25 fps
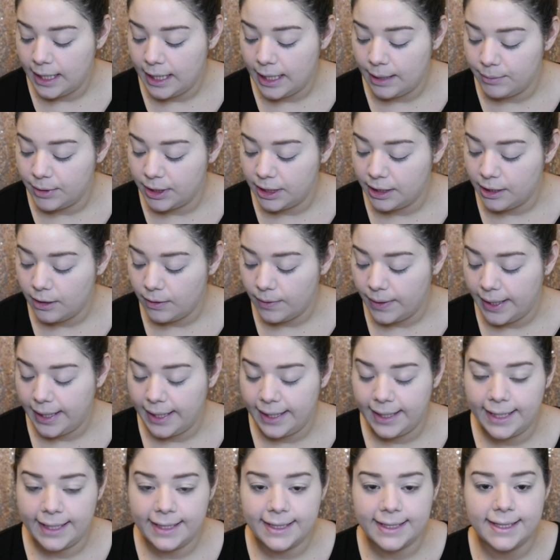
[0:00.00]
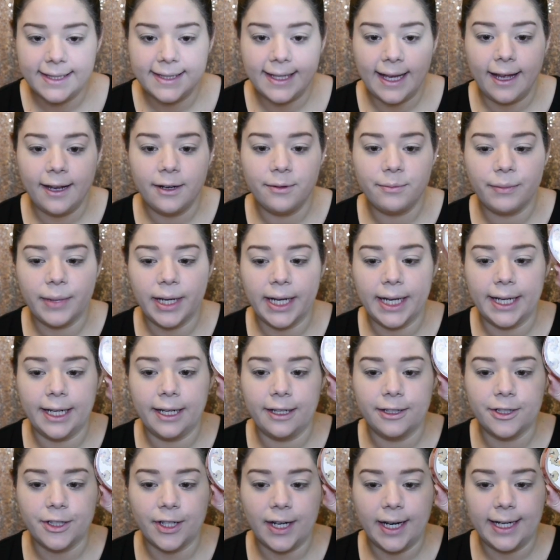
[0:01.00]
I'm going to go ahead and set my
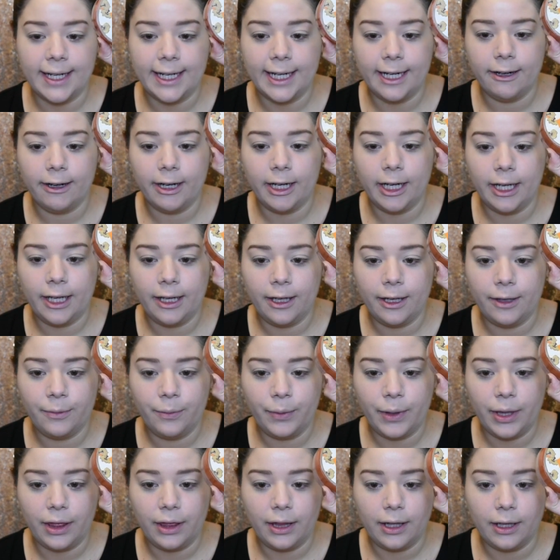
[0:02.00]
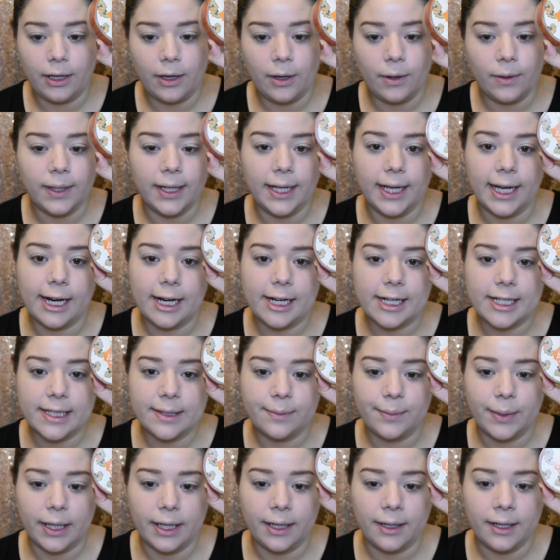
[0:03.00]
under eye area with the Coty
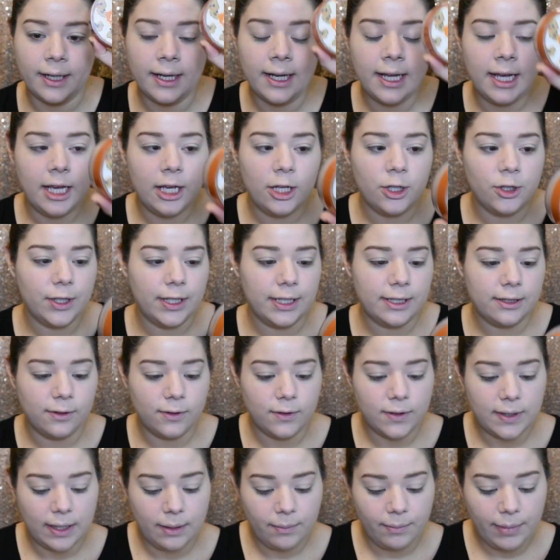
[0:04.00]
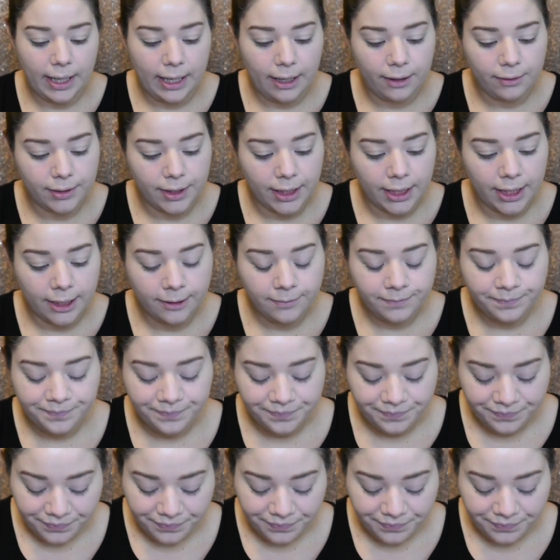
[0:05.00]
Airspun translucent powder.